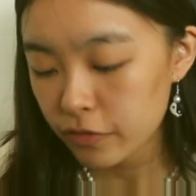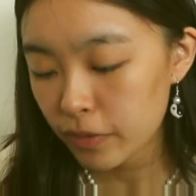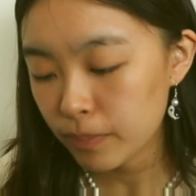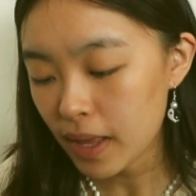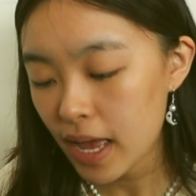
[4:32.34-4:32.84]
for
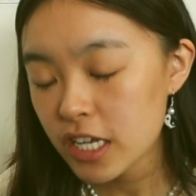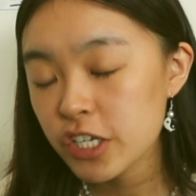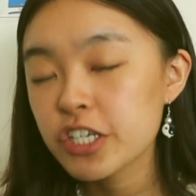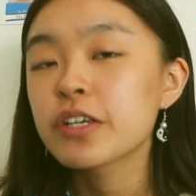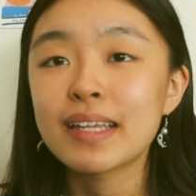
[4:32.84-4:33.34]

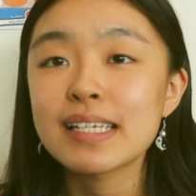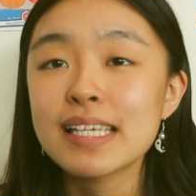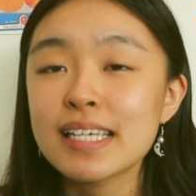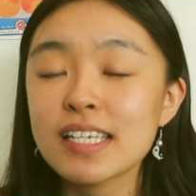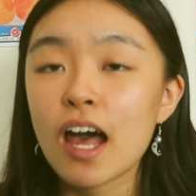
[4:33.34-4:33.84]
blush, this
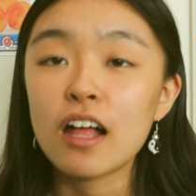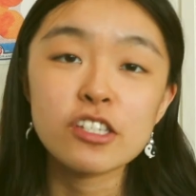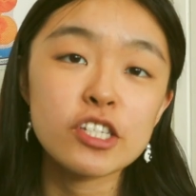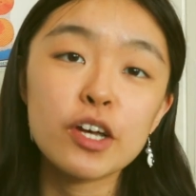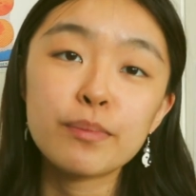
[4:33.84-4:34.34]
is
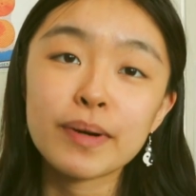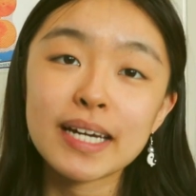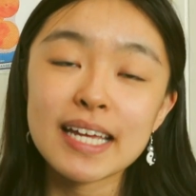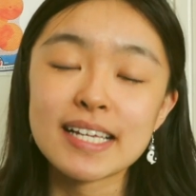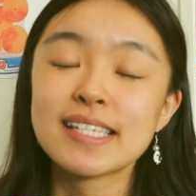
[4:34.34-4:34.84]
also
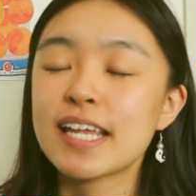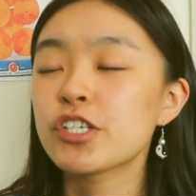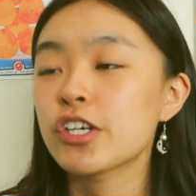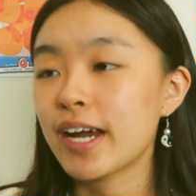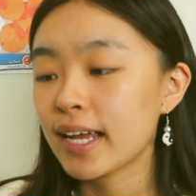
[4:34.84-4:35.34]
pretty
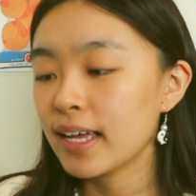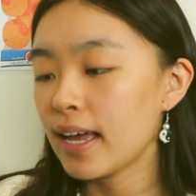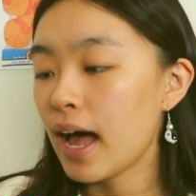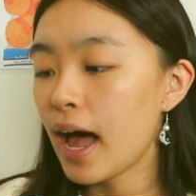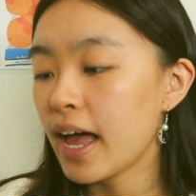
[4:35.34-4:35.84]
eccentric.
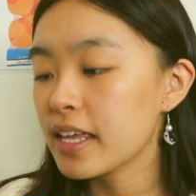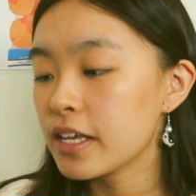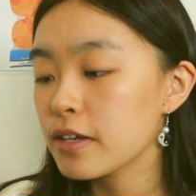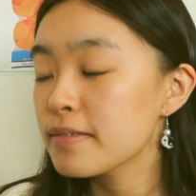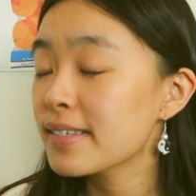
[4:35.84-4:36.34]
I
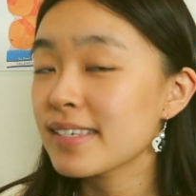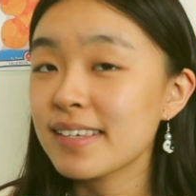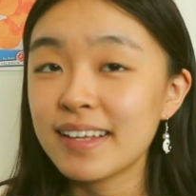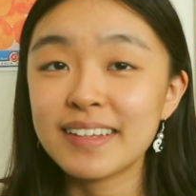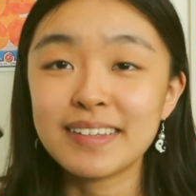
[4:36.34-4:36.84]
use
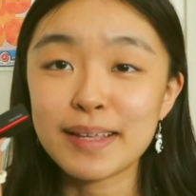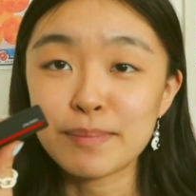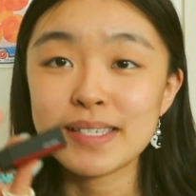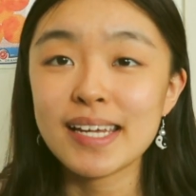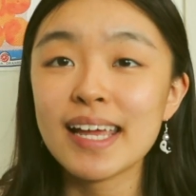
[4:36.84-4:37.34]
a
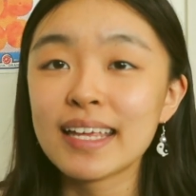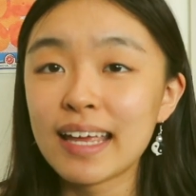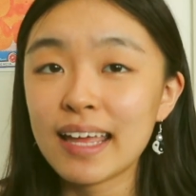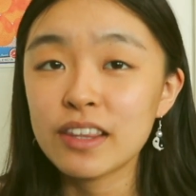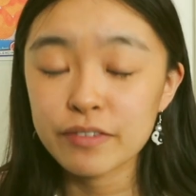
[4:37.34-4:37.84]
lipstick,
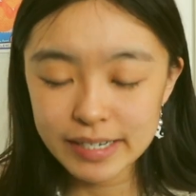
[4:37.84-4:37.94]
and the